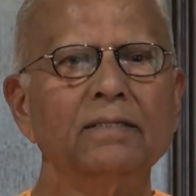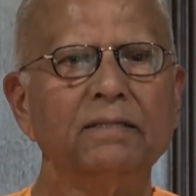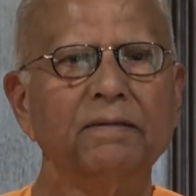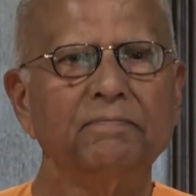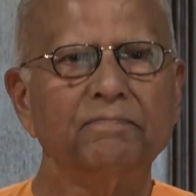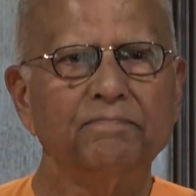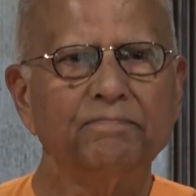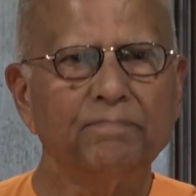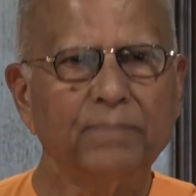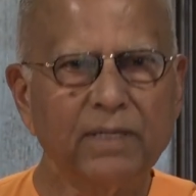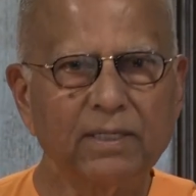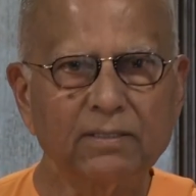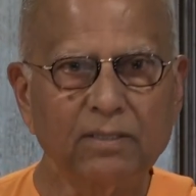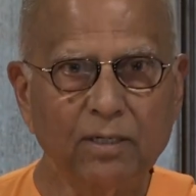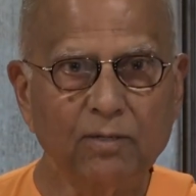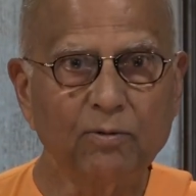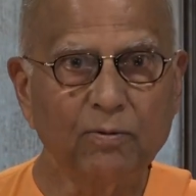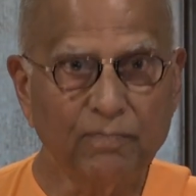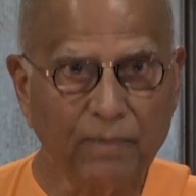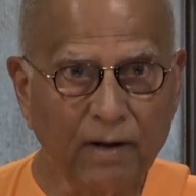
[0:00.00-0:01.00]
the
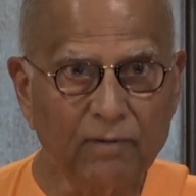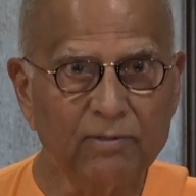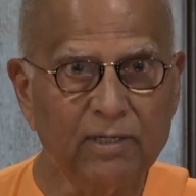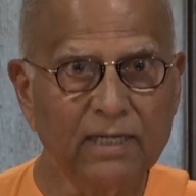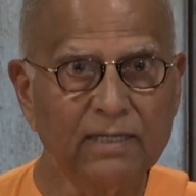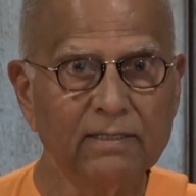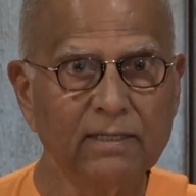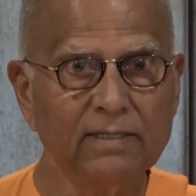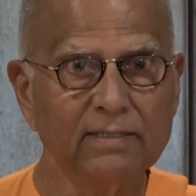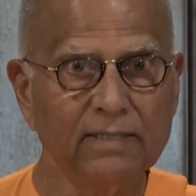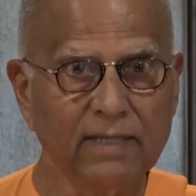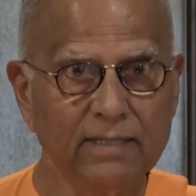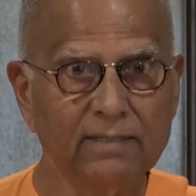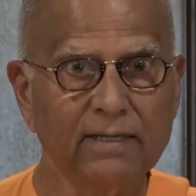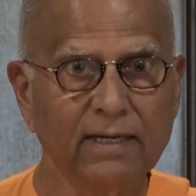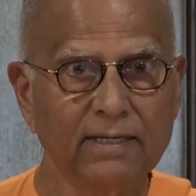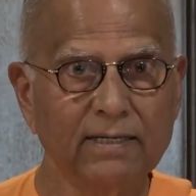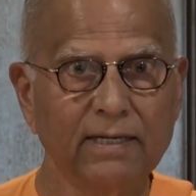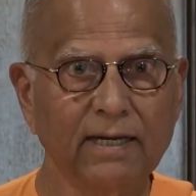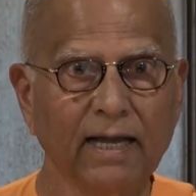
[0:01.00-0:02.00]
person who founded the
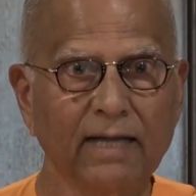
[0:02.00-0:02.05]
century in